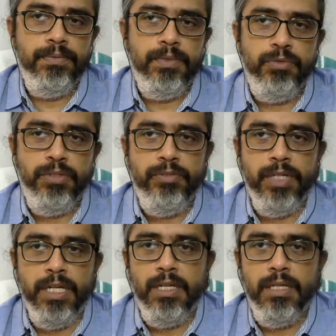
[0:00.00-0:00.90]
We
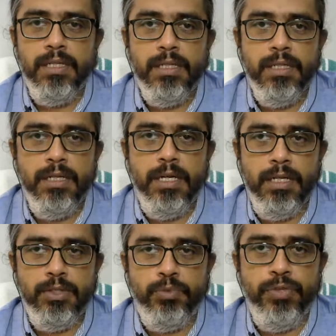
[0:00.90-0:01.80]

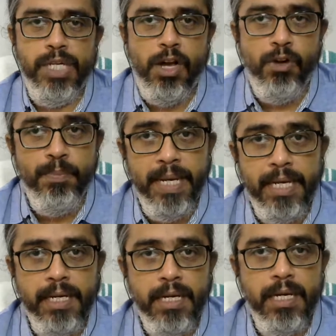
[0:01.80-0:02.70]
will. So we have
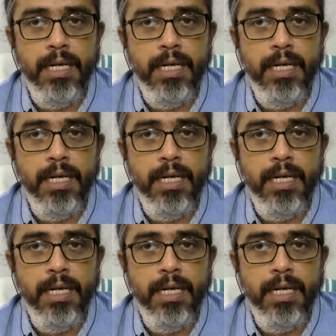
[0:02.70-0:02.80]
been